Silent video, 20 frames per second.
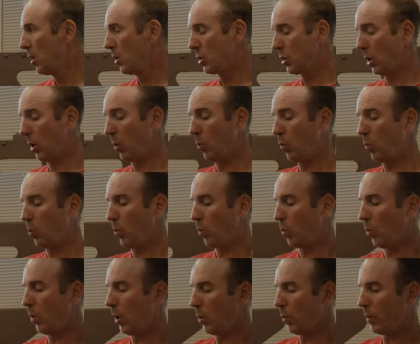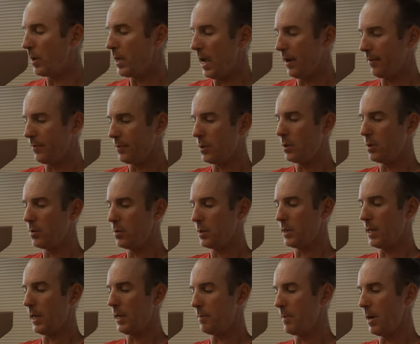So what we have to do is
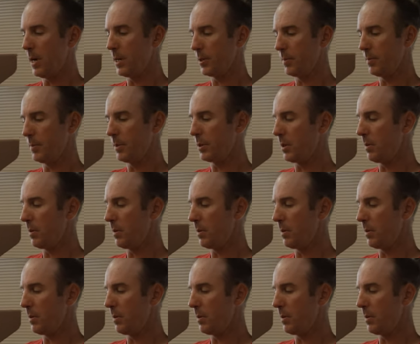take measurements